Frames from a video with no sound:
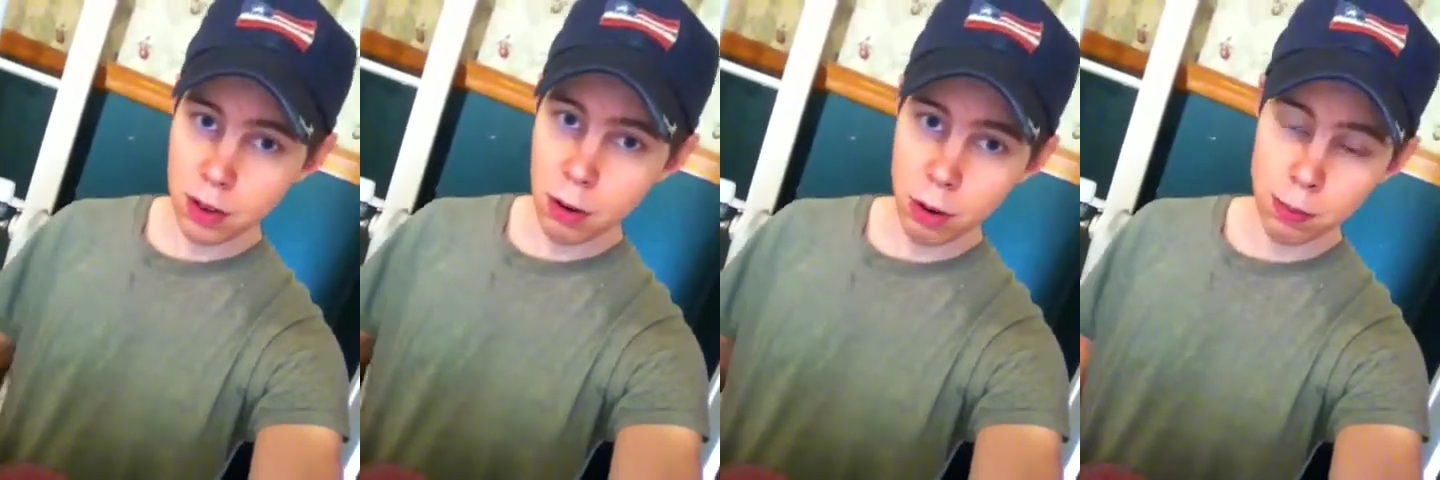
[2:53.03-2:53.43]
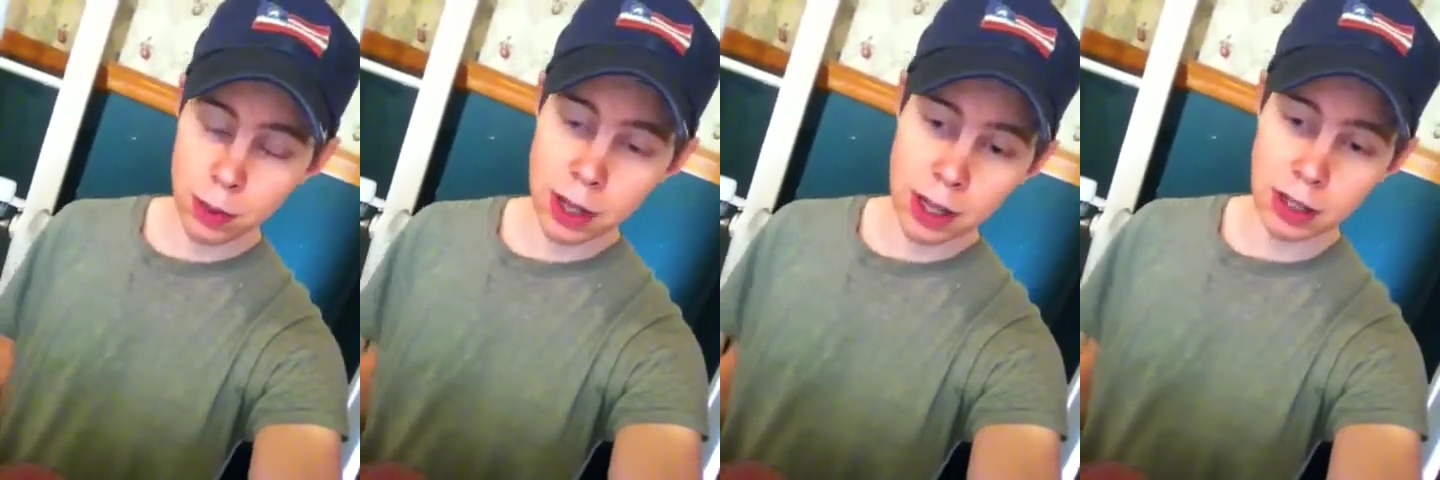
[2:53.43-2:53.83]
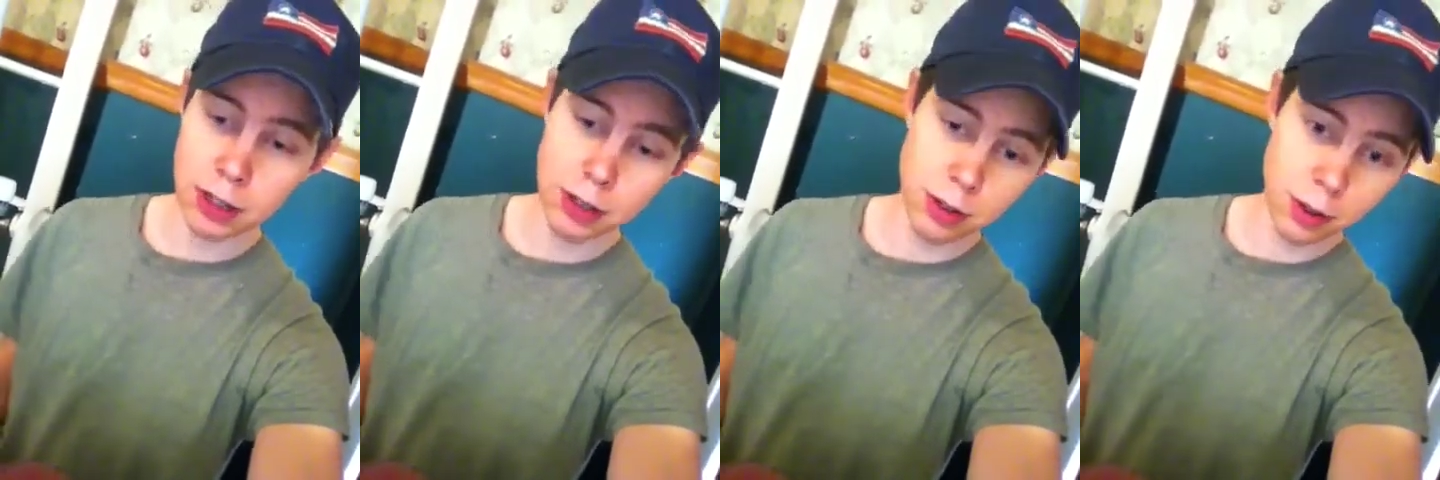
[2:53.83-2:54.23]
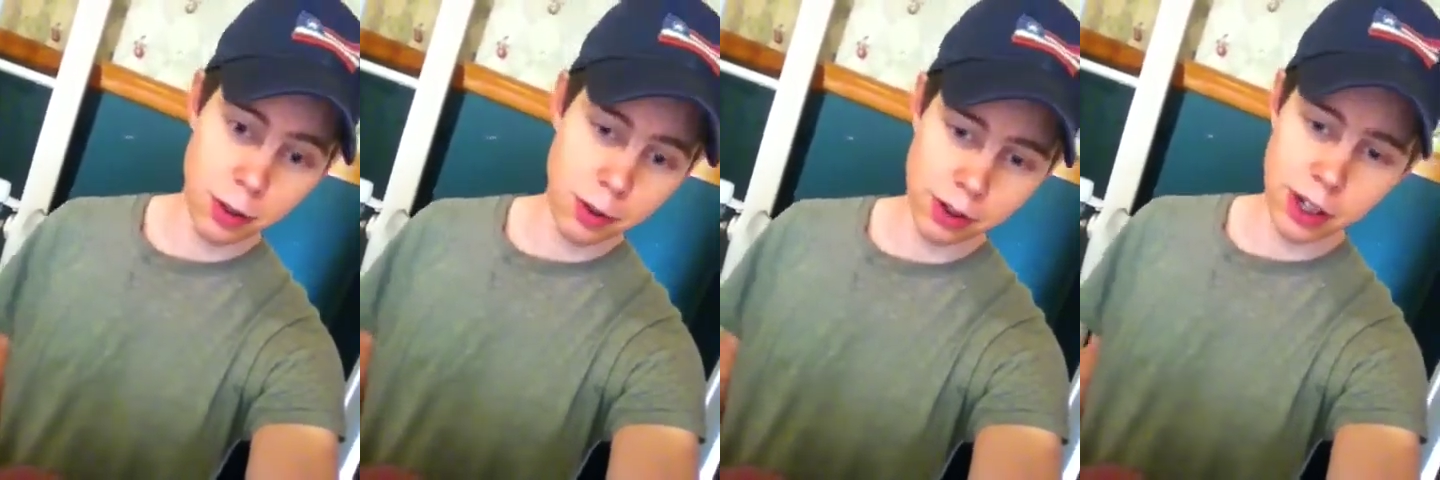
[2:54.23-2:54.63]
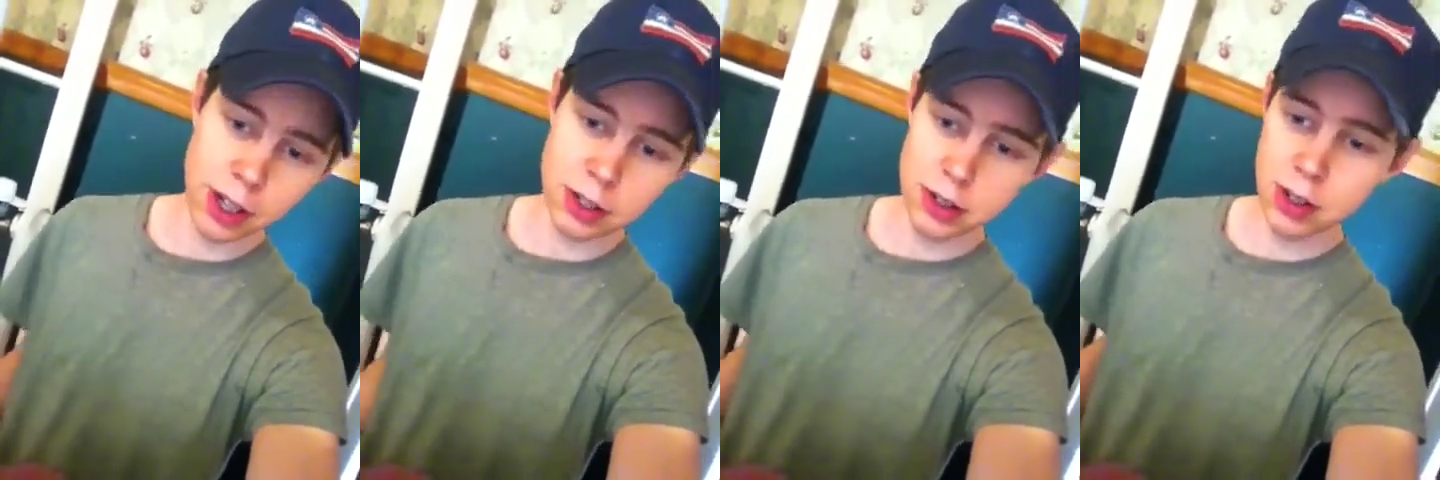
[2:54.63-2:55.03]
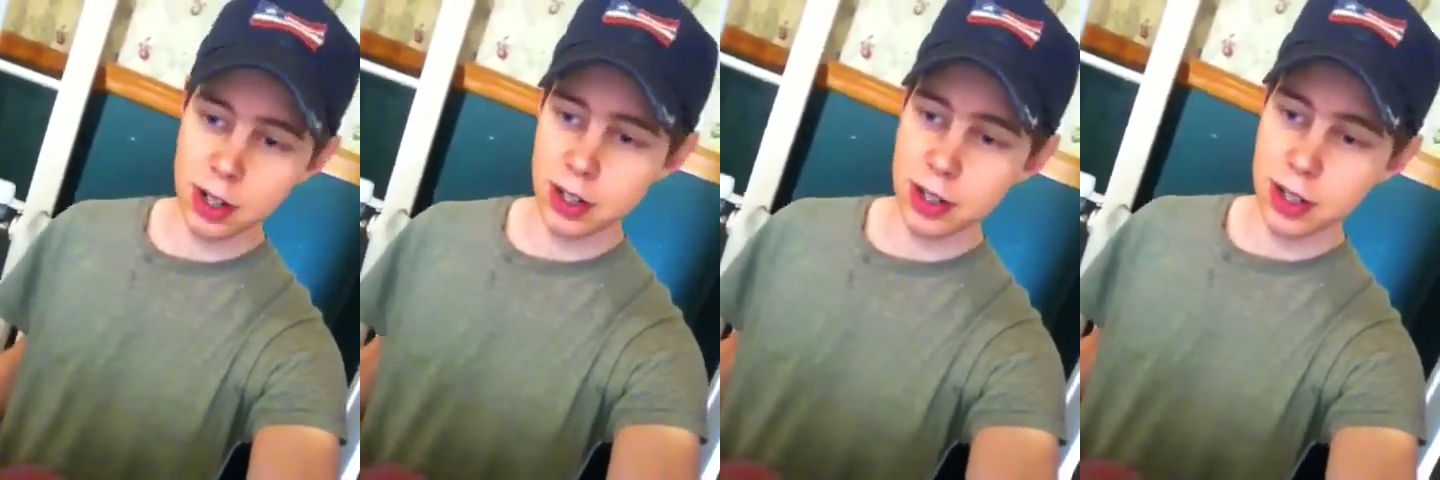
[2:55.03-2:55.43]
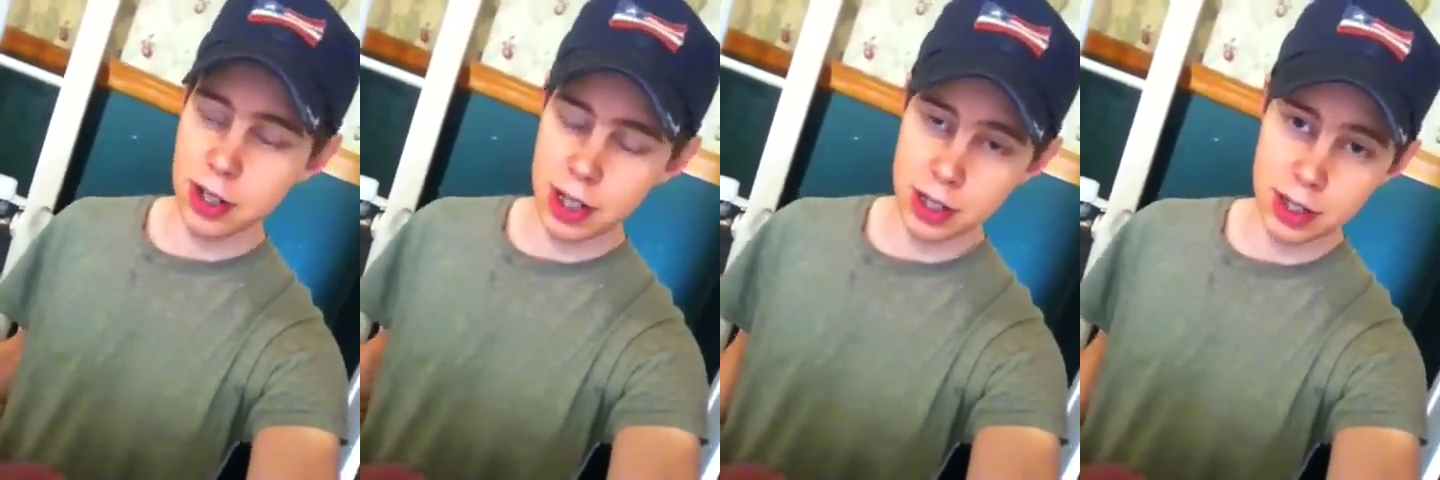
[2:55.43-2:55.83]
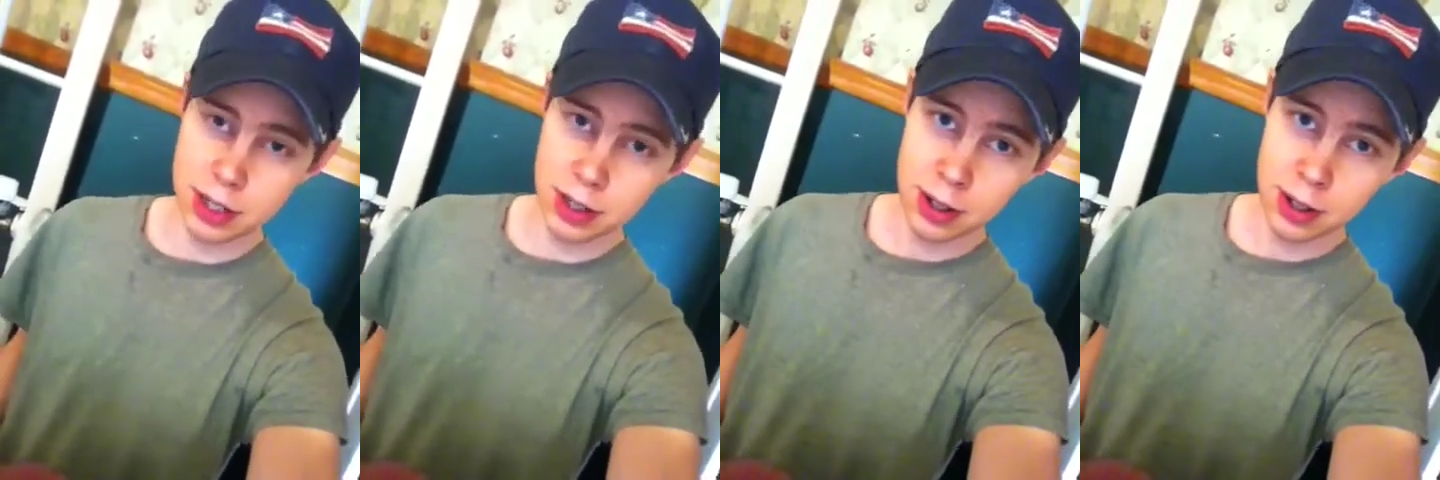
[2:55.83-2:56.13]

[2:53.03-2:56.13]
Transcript: or beans, or whole grains, or nuts and seeds.